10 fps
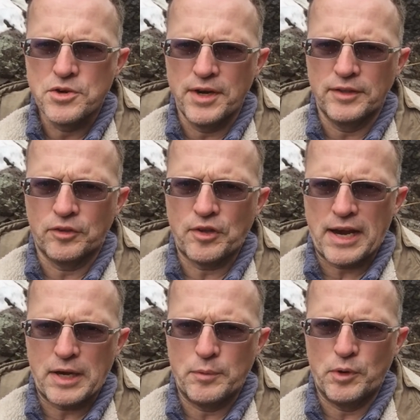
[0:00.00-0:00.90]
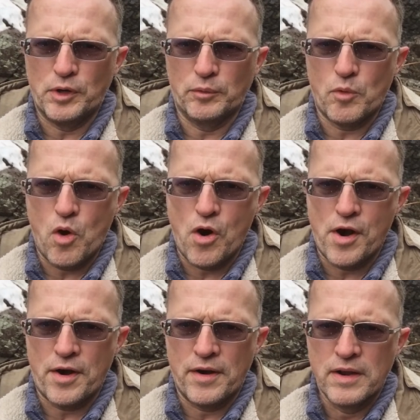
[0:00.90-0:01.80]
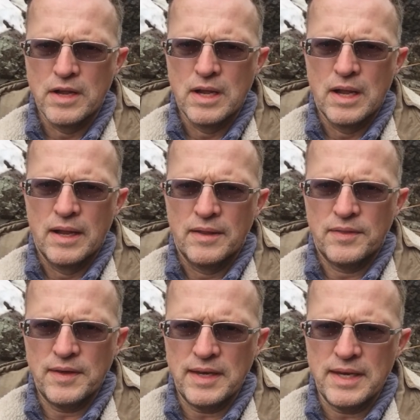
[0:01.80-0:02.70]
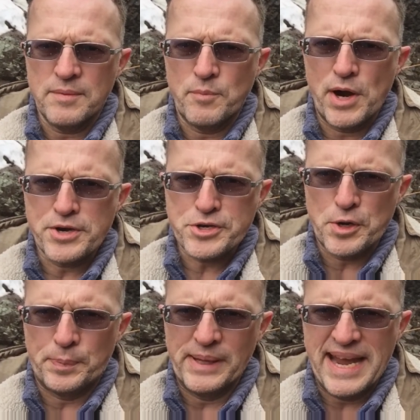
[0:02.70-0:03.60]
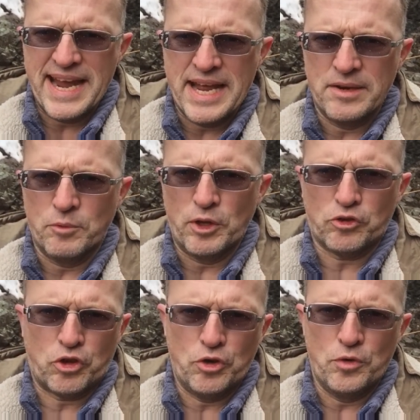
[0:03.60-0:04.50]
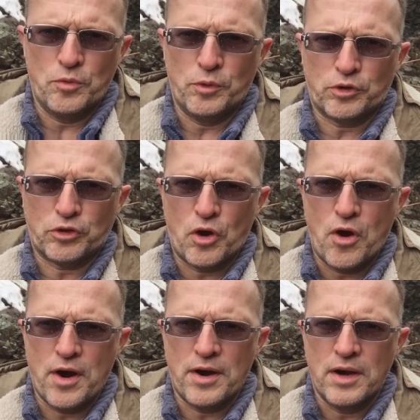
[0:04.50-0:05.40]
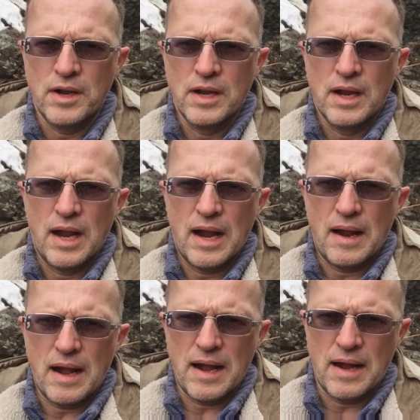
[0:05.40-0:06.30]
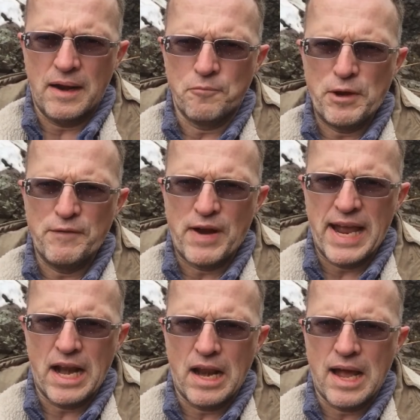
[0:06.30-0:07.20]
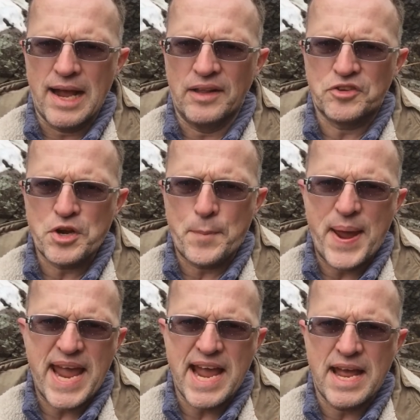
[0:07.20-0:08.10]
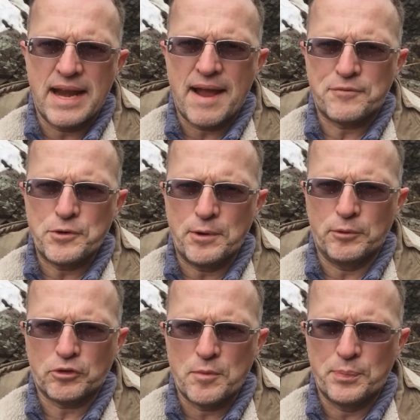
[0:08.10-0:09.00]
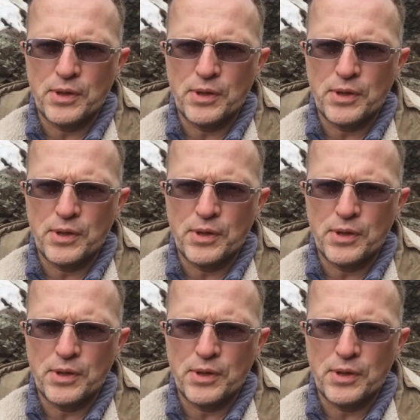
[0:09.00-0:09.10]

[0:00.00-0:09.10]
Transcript: during the Second World War. The Marshall Plan was to restore, uh, revitalize Japan after it was